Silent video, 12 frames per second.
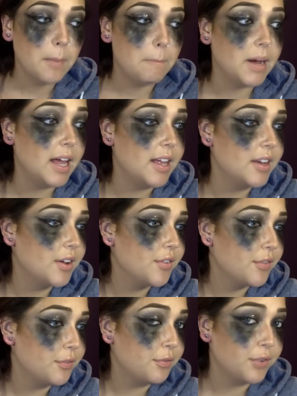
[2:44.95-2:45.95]
but
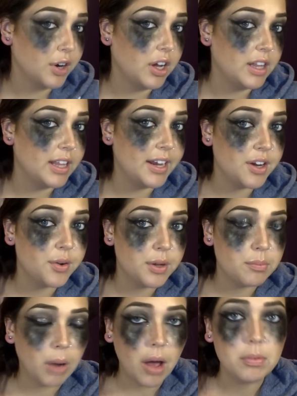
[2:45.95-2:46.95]
for all I know, it
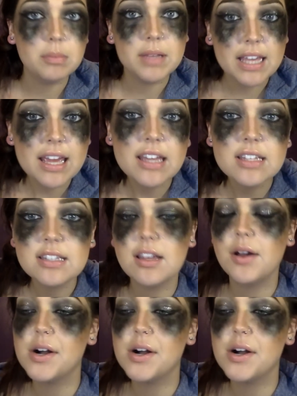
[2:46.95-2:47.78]
probably is.